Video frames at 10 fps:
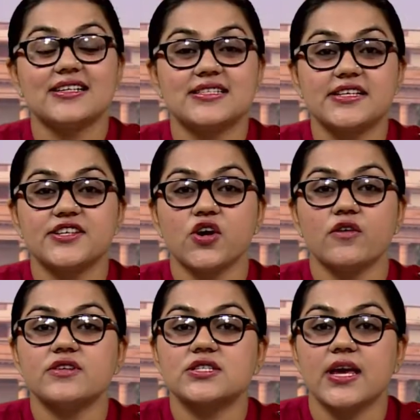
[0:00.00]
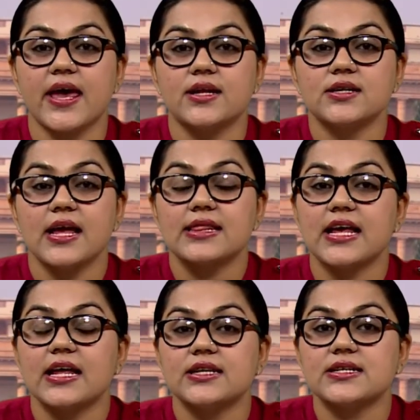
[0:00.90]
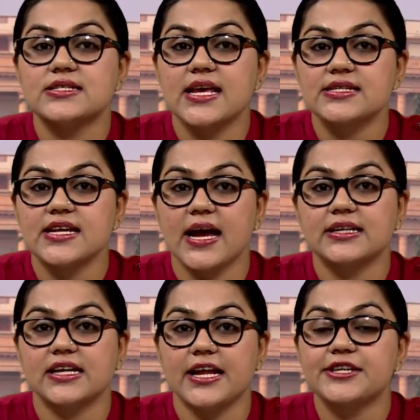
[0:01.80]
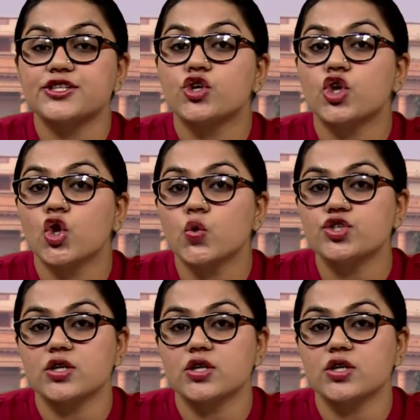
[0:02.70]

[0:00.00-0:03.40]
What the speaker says: assessing officer held that the assessee had collected huge